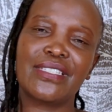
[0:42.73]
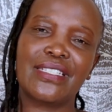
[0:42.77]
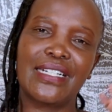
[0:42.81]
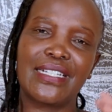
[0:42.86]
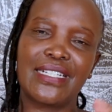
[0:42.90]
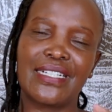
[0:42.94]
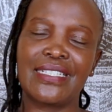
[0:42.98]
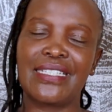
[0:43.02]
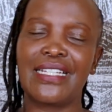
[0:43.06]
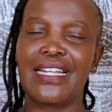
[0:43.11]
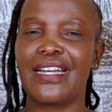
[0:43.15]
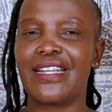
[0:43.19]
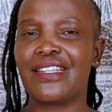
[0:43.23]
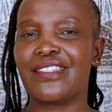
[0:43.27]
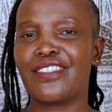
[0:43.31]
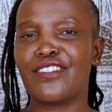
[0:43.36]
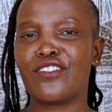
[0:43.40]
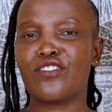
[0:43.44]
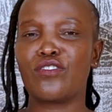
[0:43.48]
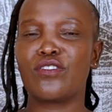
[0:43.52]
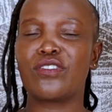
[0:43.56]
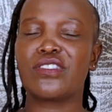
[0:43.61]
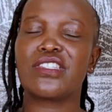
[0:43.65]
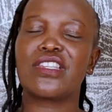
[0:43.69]

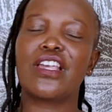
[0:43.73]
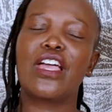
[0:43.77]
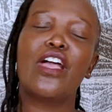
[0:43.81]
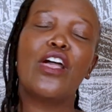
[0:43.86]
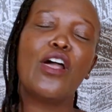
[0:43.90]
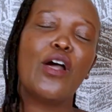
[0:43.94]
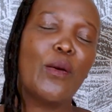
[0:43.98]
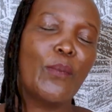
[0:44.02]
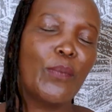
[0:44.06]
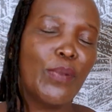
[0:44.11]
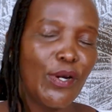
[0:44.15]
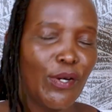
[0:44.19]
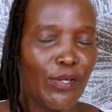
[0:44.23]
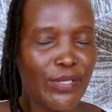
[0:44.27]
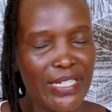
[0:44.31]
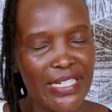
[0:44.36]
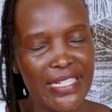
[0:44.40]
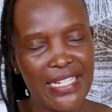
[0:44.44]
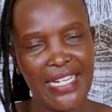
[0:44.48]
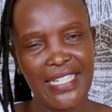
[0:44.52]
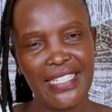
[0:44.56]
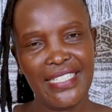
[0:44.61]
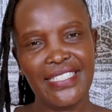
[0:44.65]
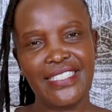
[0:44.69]
characterizations, plot
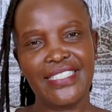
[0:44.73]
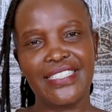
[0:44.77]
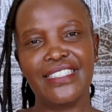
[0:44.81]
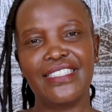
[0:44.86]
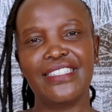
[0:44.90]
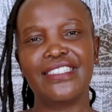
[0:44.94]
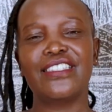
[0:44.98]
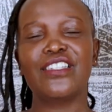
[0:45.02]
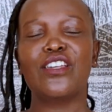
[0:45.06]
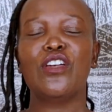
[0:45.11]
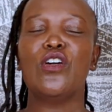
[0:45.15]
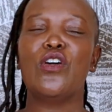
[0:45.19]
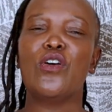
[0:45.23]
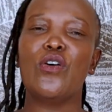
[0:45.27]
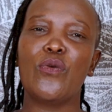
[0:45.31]
analysis.